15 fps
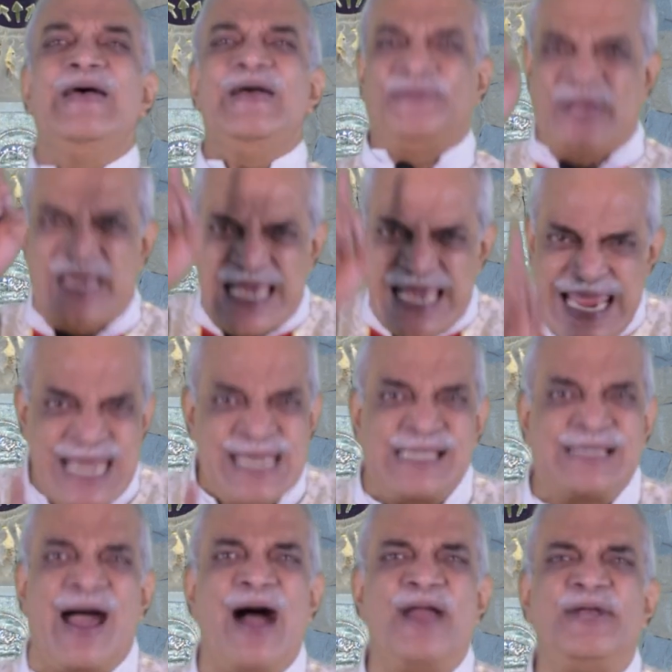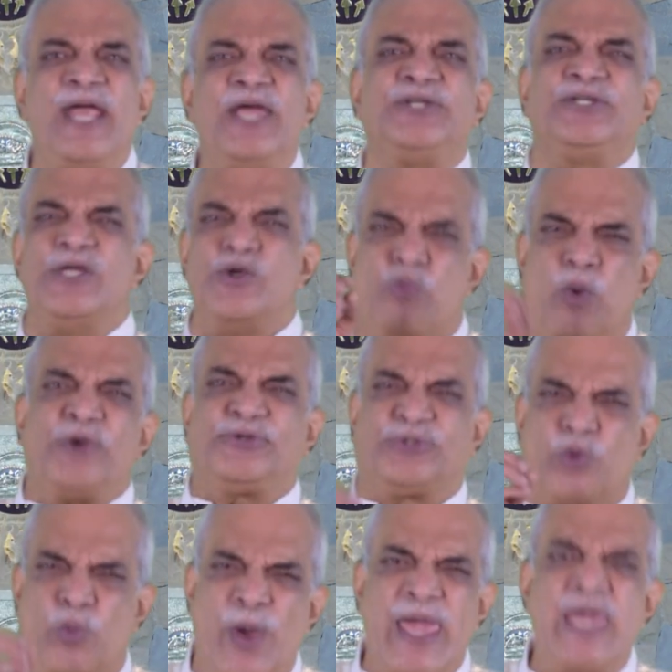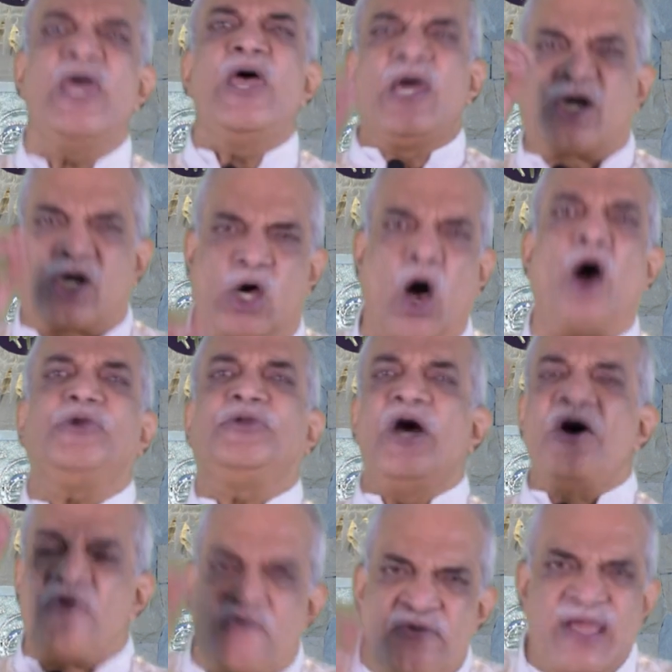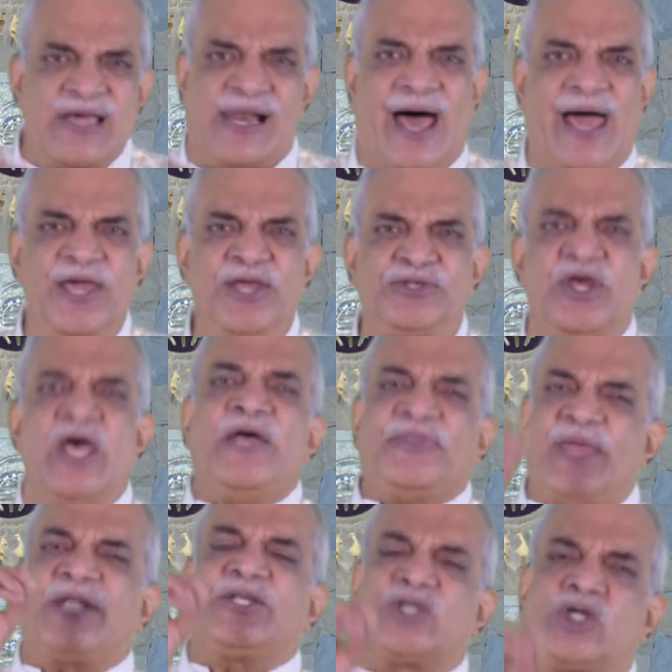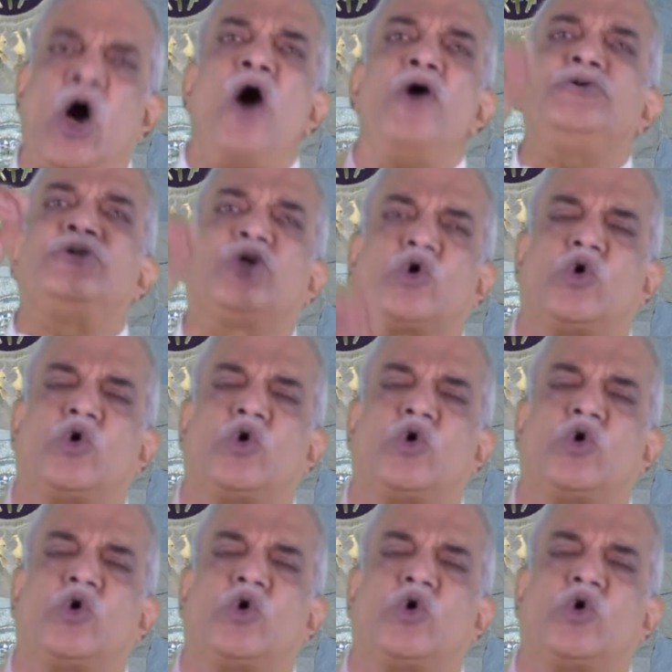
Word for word: The incarnation was the way God realized that God